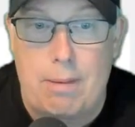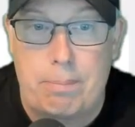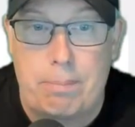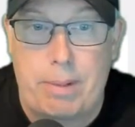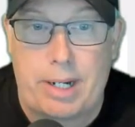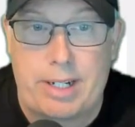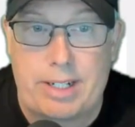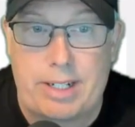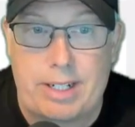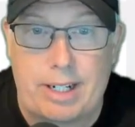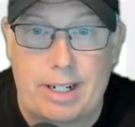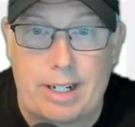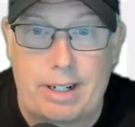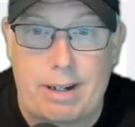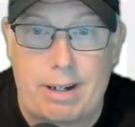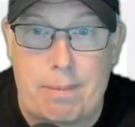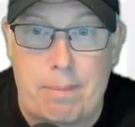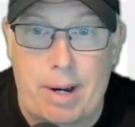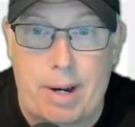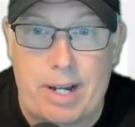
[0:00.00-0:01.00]
But
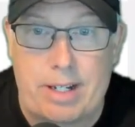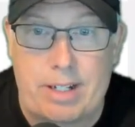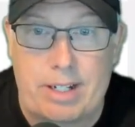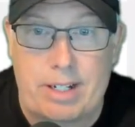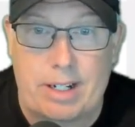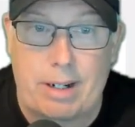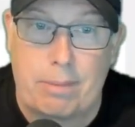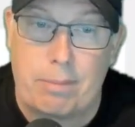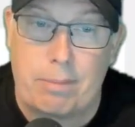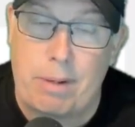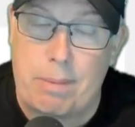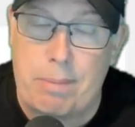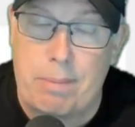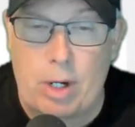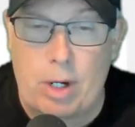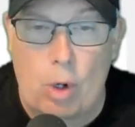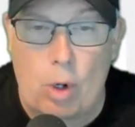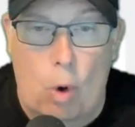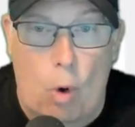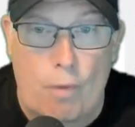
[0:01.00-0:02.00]
it might
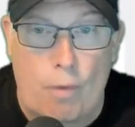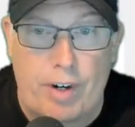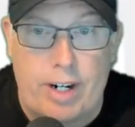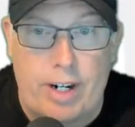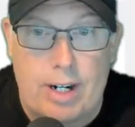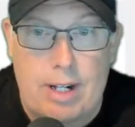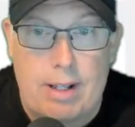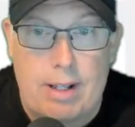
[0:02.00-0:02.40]
go over.